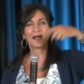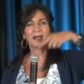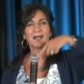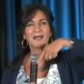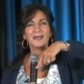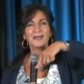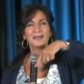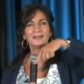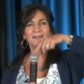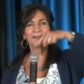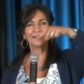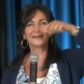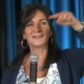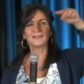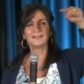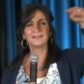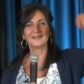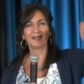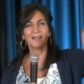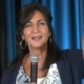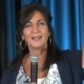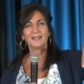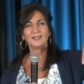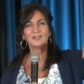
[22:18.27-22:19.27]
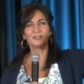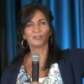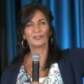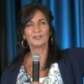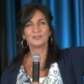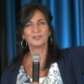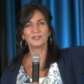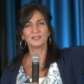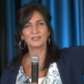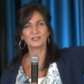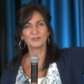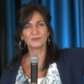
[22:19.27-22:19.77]
God did
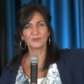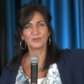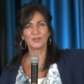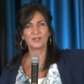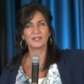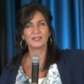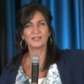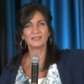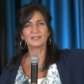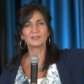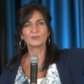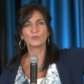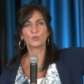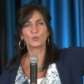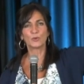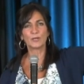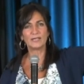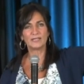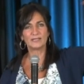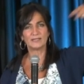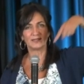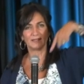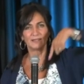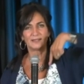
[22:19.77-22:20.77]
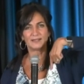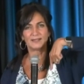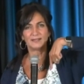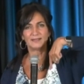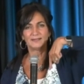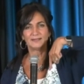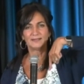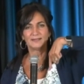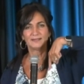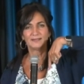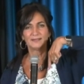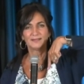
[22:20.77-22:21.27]
not do this for us. We
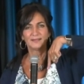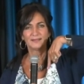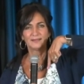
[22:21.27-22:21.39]
did it.